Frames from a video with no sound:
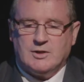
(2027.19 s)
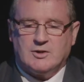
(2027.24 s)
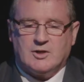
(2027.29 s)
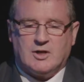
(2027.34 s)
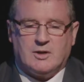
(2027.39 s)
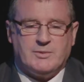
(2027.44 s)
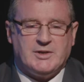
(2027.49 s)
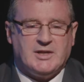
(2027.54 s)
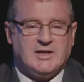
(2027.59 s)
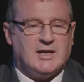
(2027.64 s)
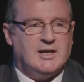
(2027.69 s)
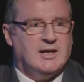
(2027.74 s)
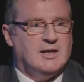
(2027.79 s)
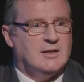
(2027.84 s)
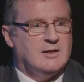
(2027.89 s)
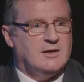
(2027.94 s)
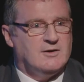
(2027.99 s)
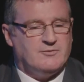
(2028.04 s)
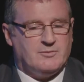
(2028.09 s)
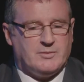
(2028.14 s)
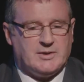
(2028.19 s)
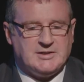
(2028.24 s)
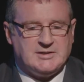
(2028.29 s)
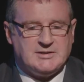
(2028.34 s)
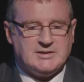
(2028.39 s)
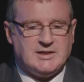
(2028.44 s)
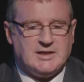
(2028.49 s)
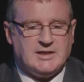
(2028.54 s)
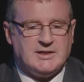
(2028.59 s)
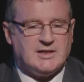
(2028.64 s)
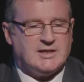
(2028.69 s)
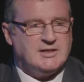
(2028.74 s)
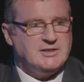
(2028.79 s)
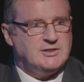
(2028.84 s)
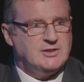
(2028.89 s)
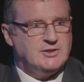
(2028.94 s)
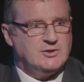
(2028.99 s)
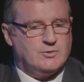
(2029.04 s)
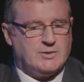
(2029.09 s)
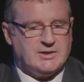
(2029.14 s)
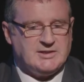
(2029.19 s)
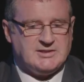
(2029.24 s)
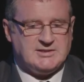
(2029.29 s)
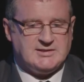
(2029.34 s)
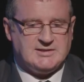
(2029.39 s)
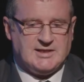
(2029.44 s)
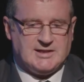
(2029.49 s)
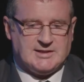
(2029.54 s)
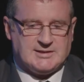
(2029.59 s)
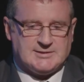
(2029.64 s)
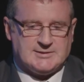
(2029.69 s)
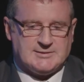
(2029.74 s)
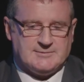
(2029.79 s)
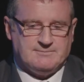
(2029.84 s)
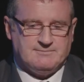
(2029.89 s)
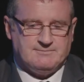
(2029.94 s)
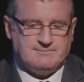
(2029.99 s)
Cumann Gael government in 1926